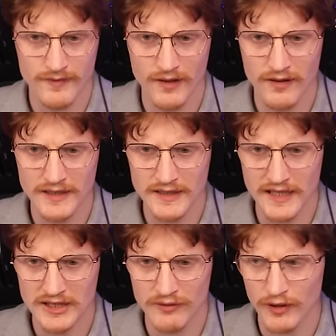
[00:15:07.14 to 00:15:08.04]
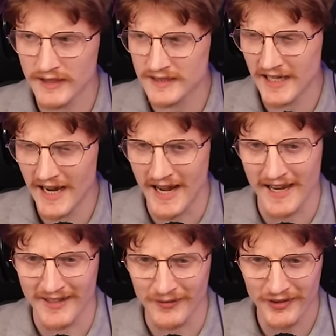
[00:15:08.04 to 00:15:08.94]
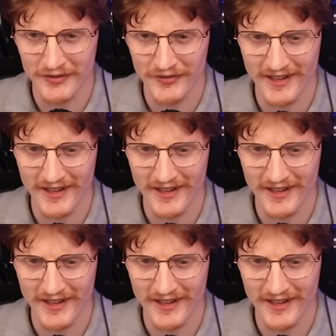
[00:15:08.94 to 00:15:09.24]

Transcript: Oh, that's actually really sad. What the fuck?